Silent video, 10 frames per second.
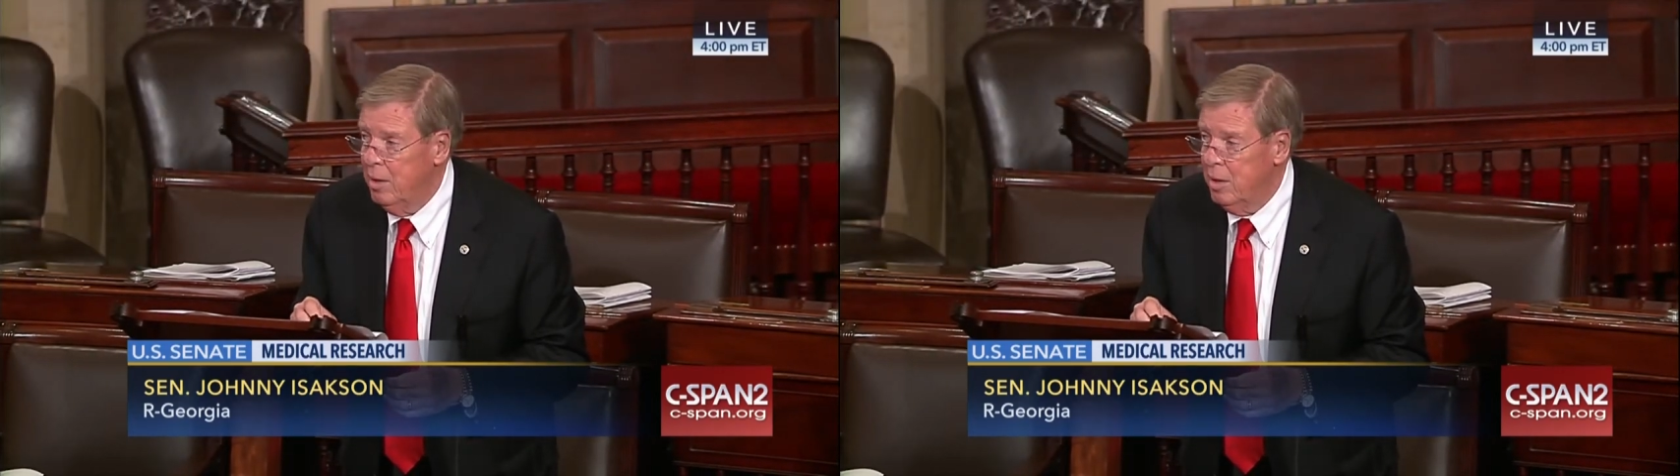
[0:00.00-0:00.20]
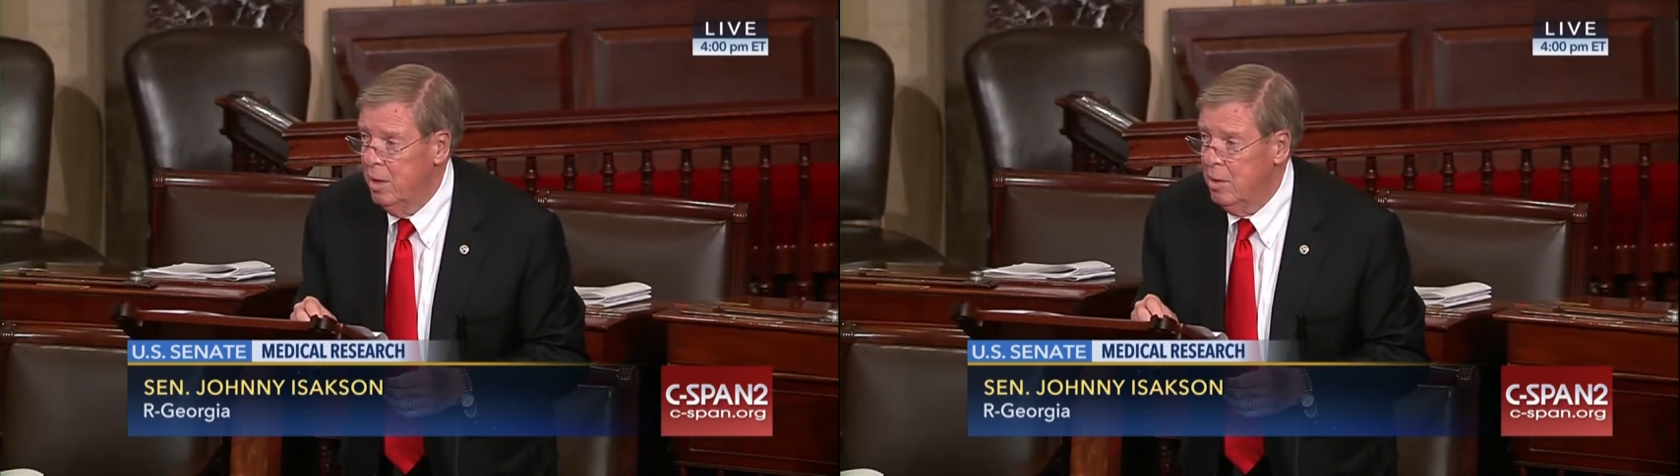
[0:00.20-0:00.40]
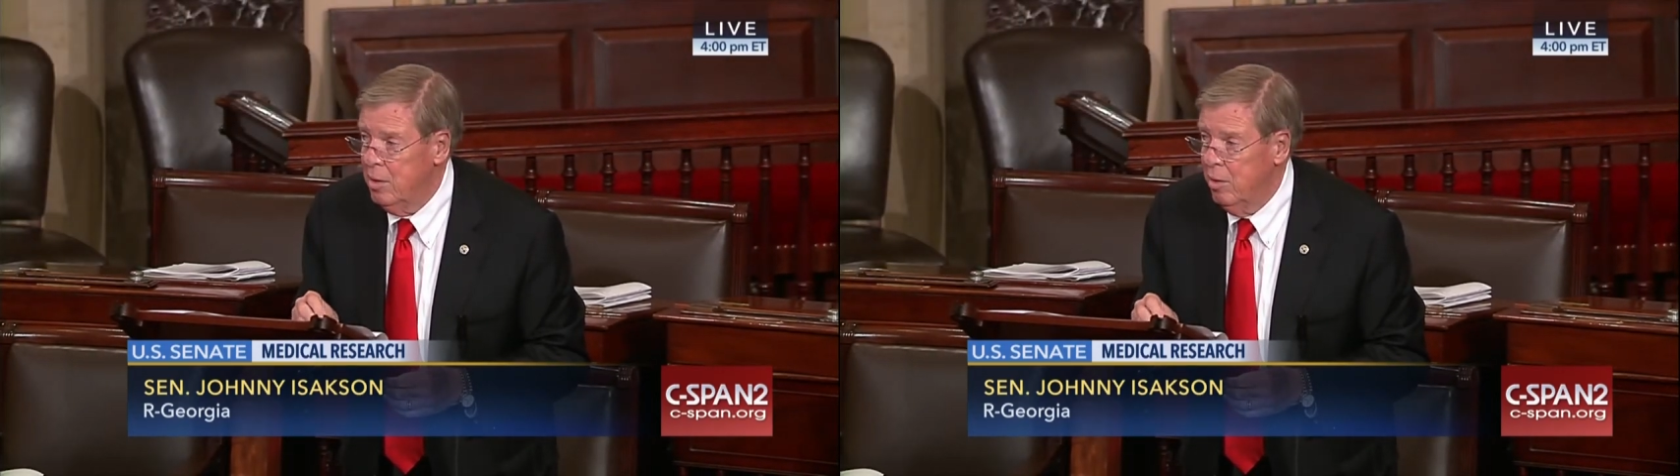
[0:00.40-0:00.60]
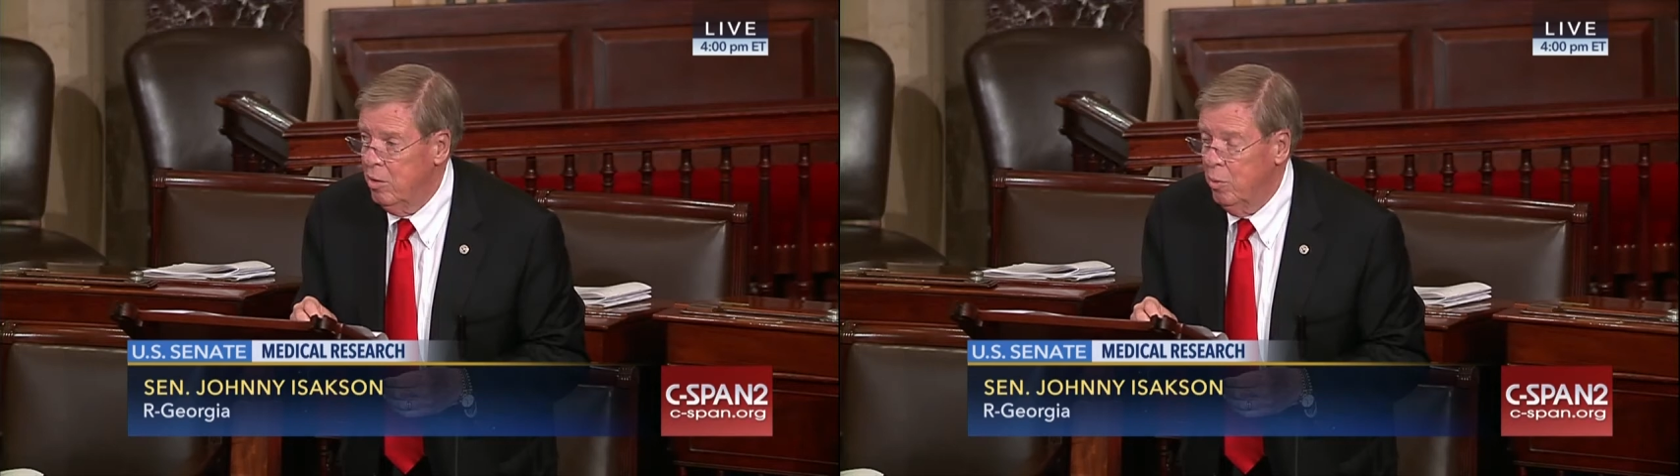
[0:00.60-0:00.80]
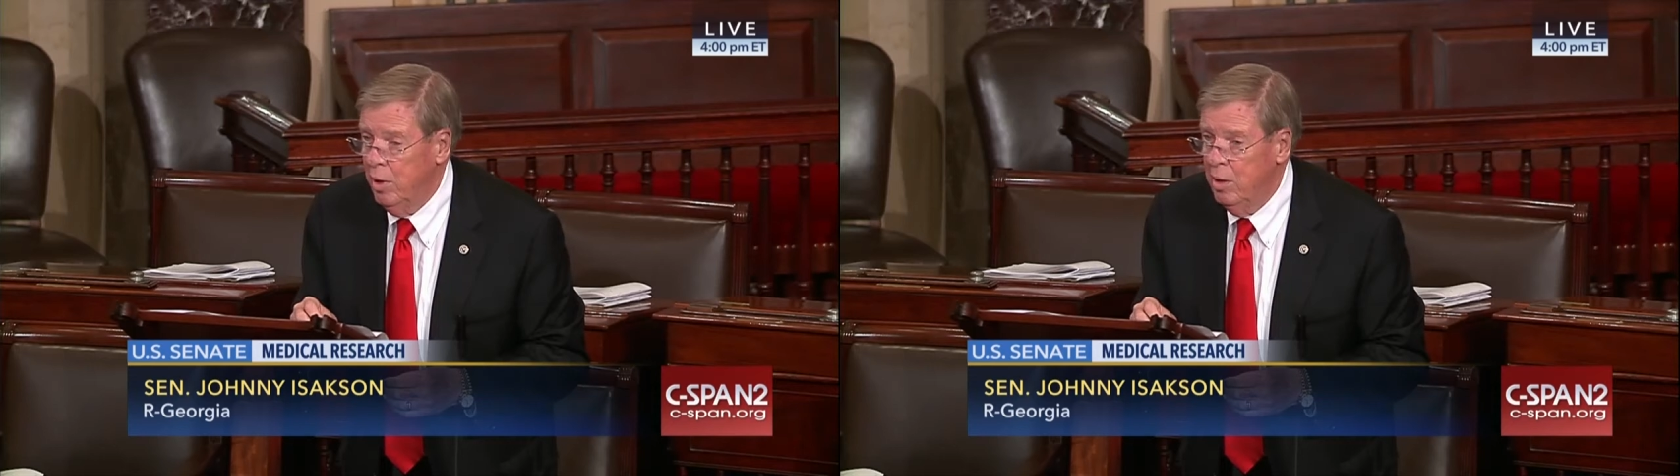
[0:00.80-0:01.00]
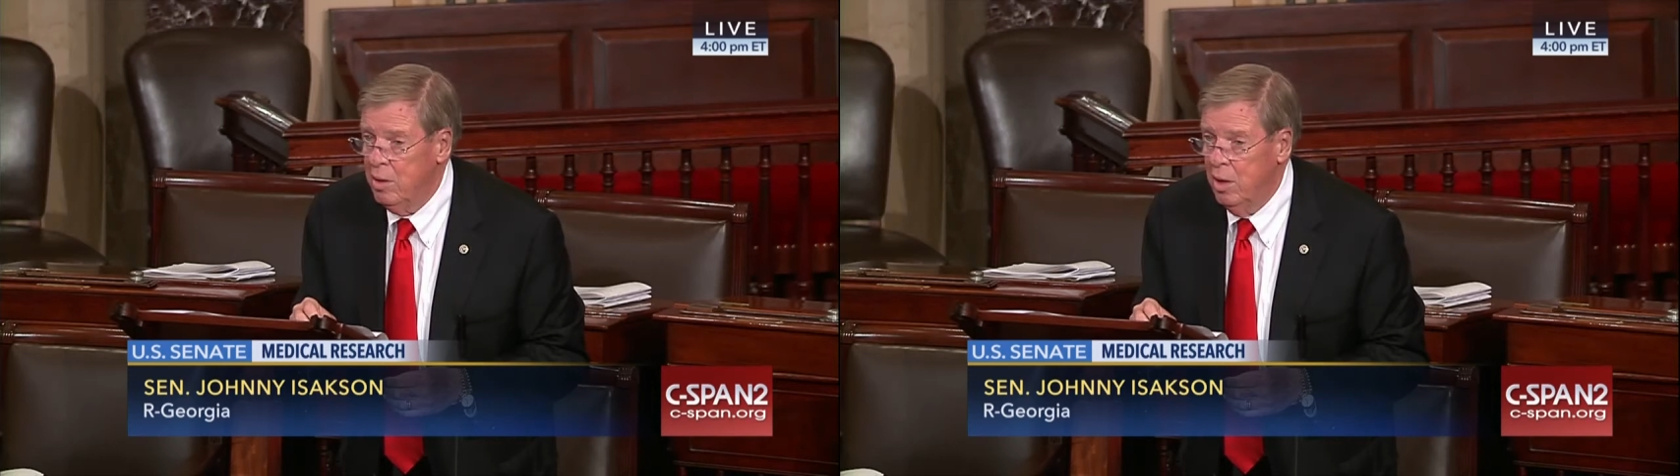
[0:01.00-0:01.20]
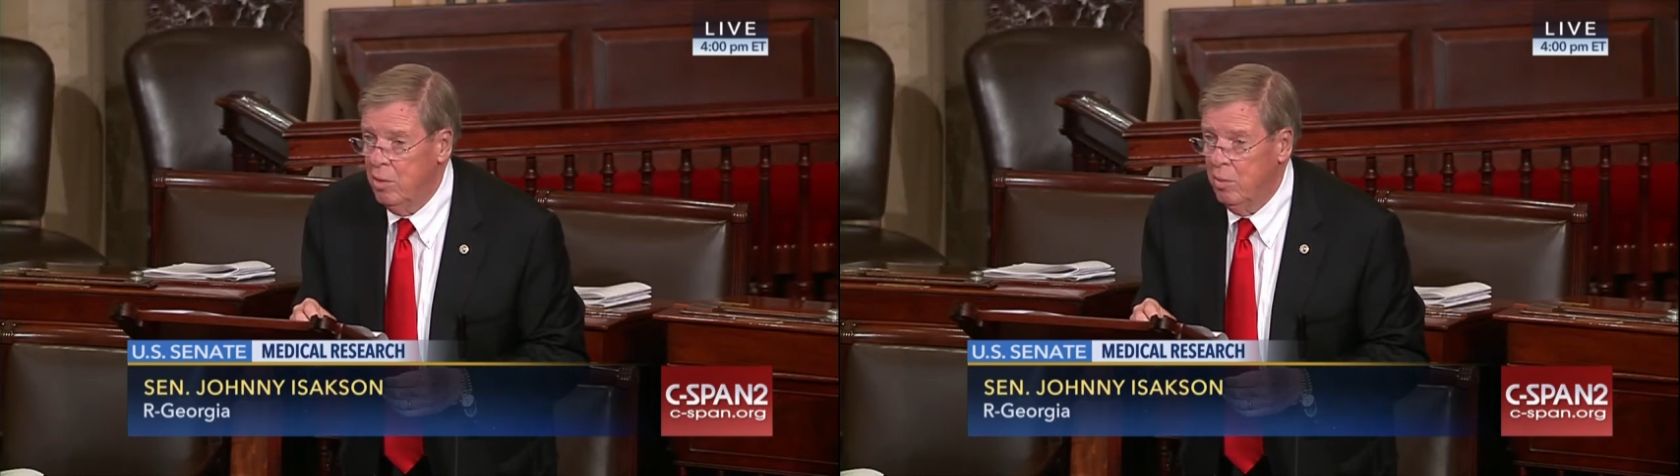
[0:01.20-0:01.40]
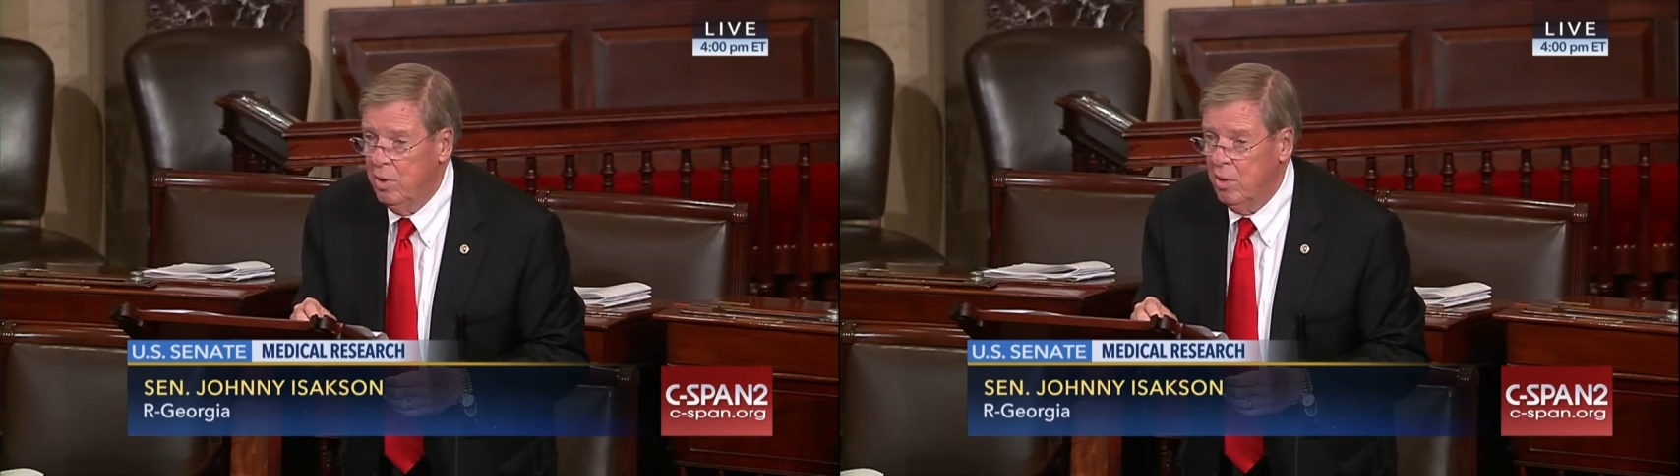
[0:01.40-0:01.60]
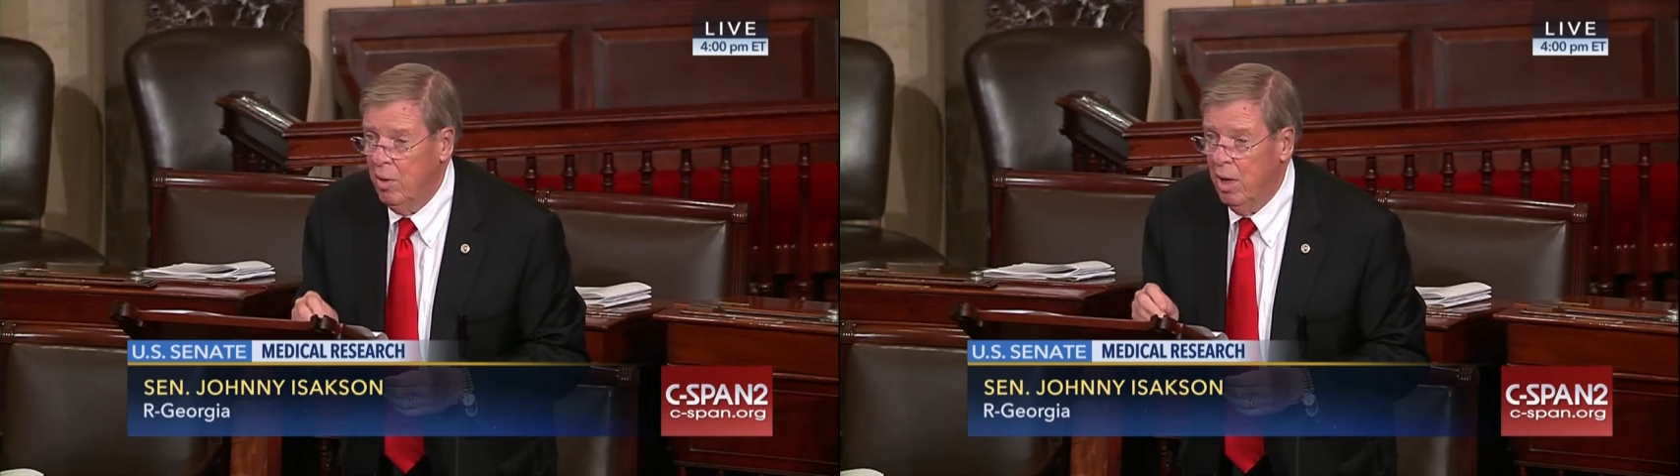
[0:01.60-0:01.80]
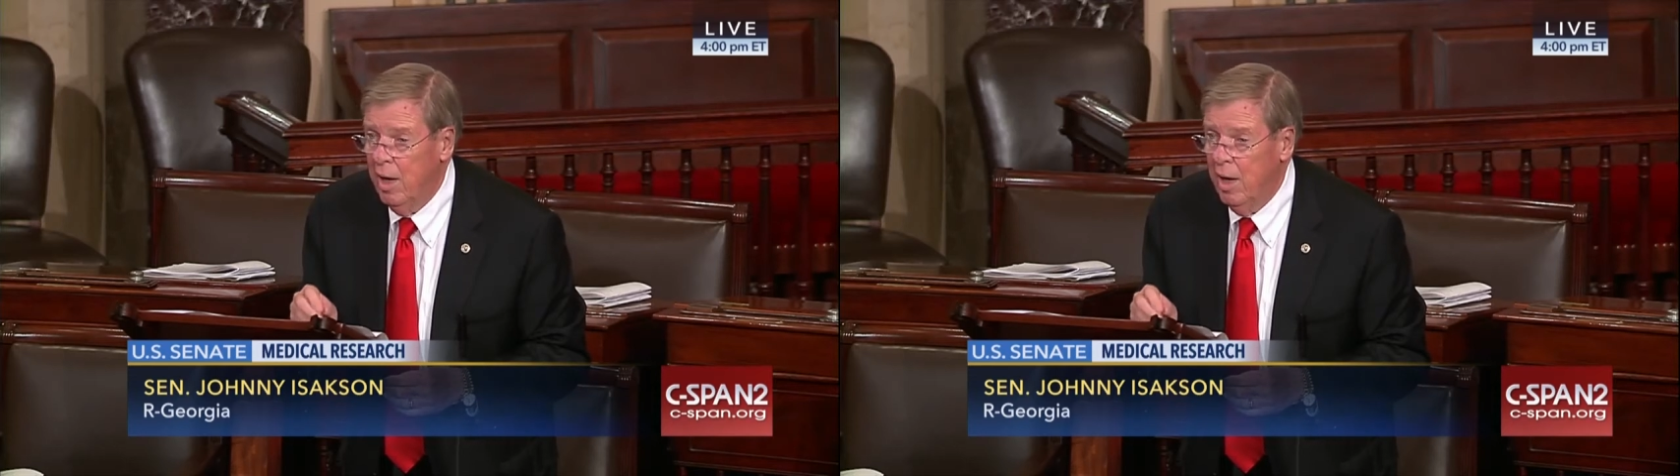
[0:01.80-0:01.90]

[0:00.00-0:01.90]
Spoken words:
diseases of the 20th century so the